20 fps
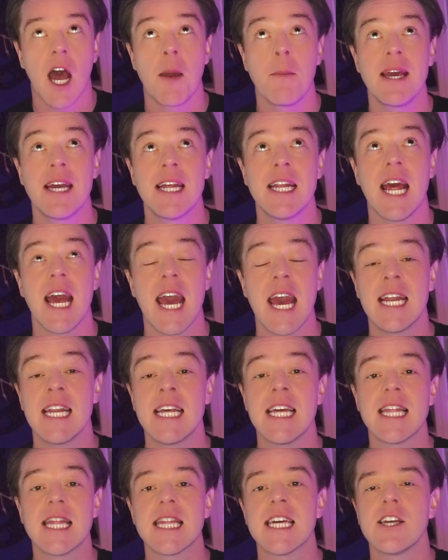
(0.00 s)
I mean
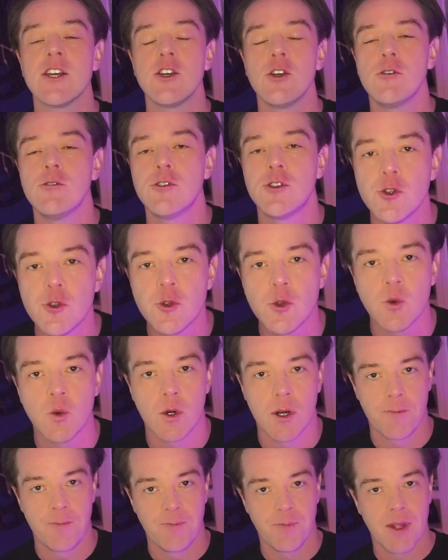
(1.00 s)
anything you
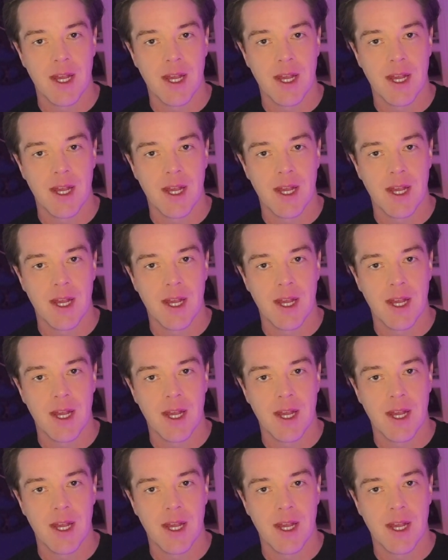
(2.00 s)
do.